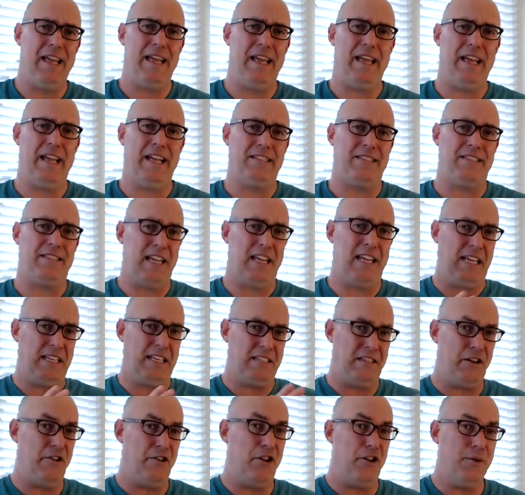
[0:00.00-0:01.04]
It's easy to
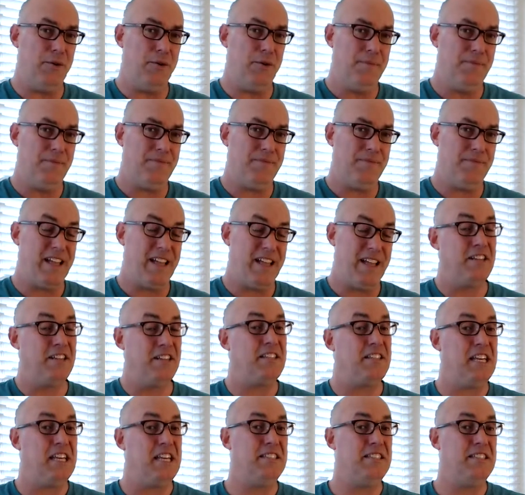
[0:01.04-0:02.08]
do, and it's
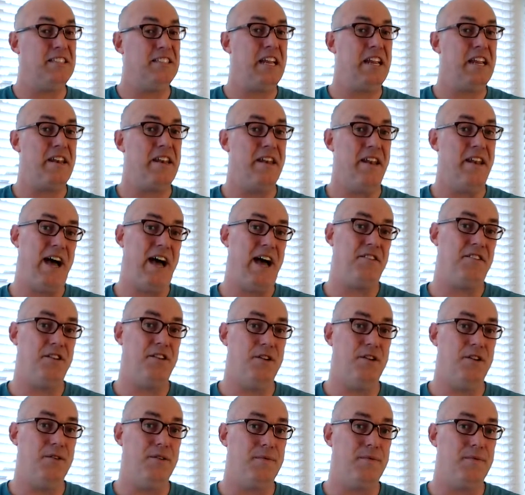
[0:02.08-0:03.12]
easy not to
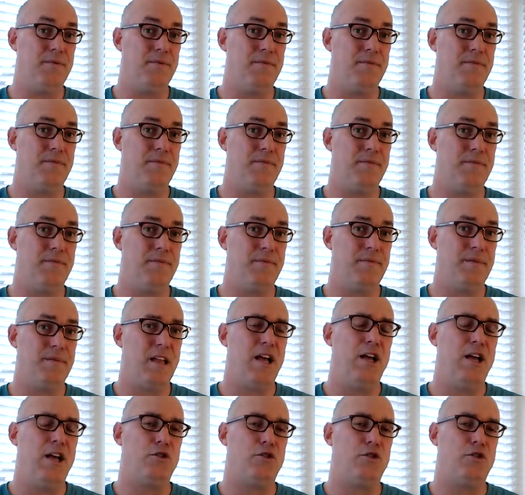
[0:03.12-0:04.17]
do.
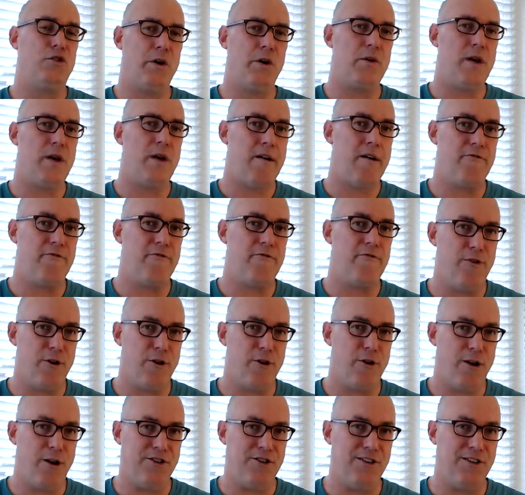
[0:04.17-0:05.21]
So what are you having for
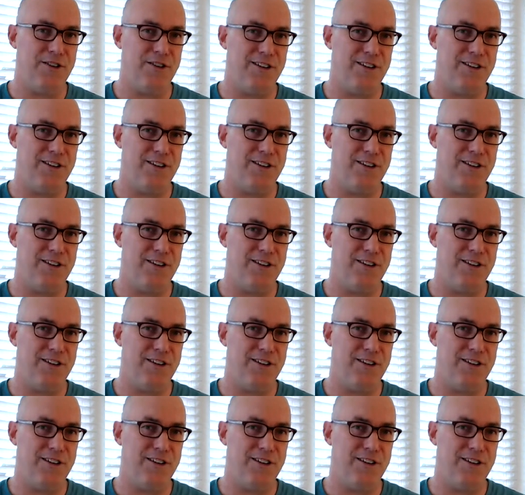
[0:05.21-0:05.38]
lunch?